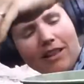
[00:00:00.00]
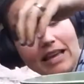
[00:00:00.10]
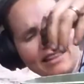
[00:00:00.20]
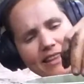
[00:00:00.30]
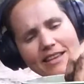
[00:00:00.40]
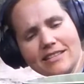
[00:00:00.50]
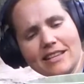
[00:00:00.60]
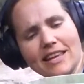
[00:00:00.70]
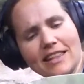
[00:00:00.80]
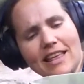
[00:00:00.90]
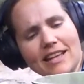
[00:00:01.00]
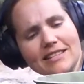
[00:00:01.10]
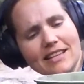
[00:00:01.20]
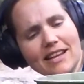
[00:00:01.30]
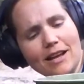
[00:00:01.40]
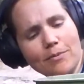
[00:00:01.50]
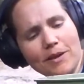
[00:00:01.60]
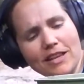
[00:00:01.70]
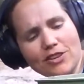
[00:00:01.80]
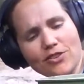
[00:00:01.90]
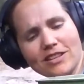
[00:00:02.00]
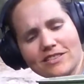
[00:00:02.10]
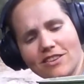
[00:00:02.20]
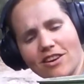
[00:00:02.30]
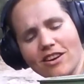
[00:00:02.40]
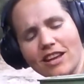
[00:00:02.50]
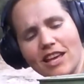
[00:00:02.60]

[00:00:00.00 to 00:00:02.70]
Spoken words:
like this and get that set up, and you can start.